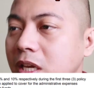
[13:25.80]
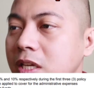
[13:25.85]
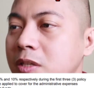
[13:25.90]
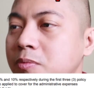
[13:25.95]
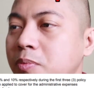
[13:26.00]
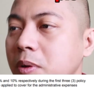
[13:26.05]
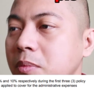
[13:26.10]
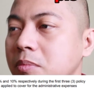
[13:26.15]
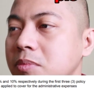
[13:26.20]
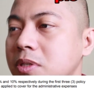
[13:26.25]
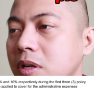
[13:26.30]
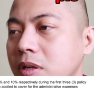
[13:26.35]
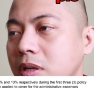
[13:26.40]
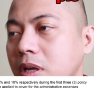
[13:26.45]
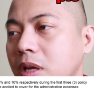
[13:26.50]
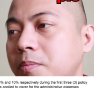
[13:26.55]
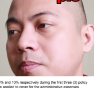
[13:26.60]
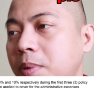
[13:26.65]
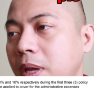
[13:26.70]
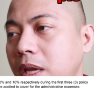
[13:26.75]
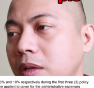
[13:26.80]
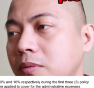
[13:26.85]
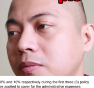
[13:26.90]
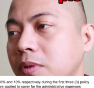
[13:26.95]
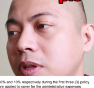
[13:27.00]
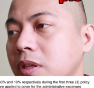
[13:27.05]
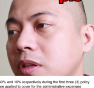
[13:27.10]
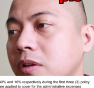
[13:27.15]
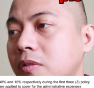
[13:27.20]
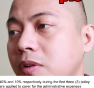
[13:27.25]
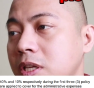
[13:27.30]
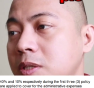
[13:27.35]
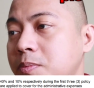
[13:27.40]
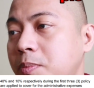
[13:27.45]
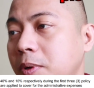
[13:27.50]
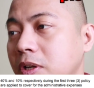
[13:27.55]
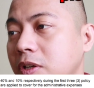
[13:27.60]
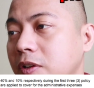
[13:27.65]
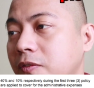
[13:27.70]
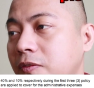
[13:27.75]
case premiums are not paid within the grace
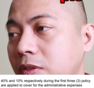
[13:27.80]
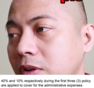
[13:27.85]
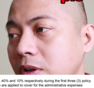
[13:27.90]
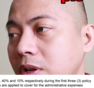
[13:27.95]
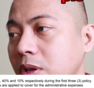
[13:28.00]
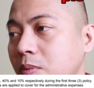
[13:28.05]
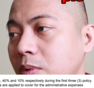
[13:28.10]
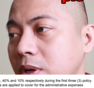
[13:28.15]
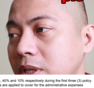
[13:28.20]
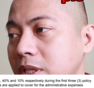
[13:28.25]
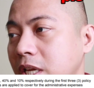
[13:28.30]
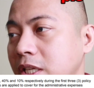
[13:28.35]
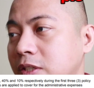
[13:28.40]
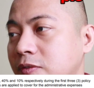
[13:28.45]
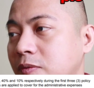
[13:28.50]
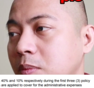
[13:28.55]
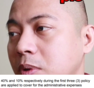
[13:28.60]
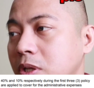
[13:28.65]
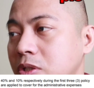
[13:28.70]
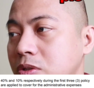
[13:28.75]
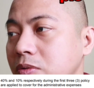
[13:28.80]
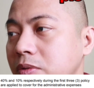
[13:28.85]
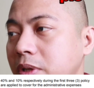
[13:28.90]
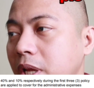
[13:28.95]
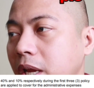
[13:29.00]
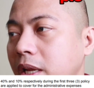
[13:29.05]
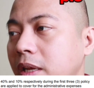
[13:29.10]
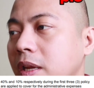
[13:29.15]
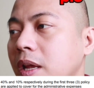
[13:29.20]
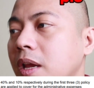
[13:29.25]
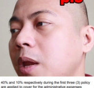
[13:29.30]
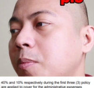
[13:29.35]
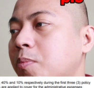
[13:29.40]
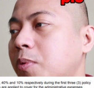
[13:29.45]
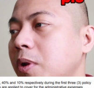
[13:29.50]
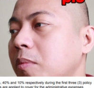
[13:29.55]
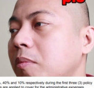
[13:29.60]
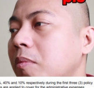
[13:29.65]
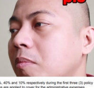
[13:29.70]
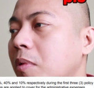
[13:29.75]
period of 31 days from the due date, a
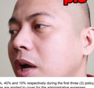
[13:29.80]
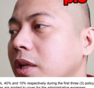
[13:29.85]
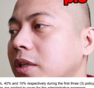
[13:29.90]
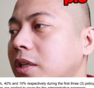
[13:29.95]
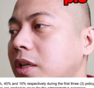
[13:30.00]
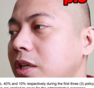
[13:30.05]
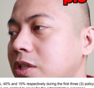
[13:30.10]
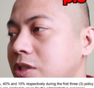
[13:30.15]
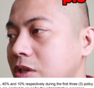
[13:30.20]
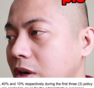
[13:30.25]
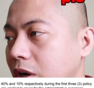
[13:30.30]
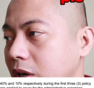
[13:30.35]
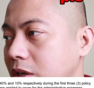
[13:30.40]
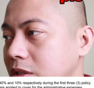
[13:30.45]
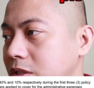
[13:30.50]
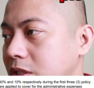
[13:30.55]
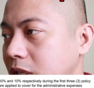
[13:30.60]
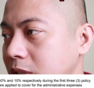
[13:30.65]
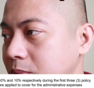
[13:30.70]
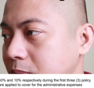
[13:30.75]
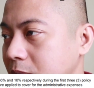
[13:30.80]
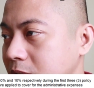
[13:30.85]
premium holiday charge as